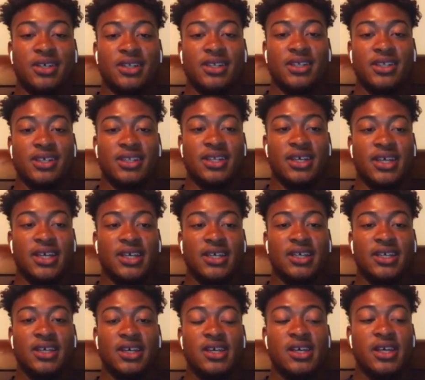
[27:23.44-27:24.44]
other than that,
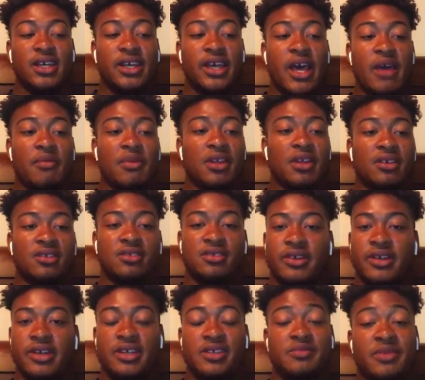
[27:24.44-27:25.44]
I mean, it's
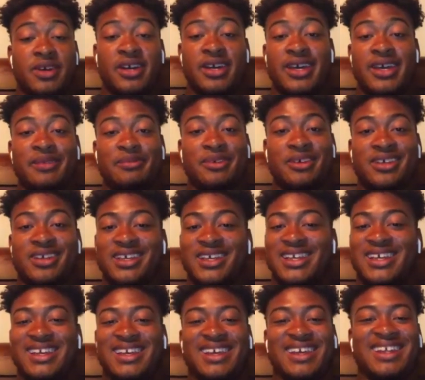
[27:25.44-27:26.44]
great. It's
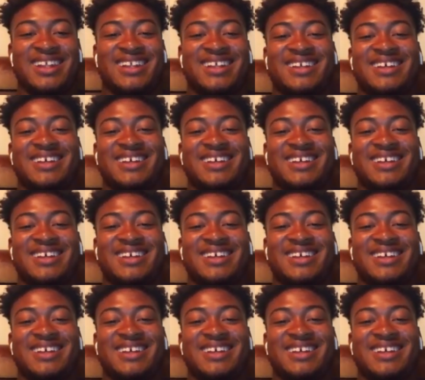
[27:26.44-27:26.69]
Miami.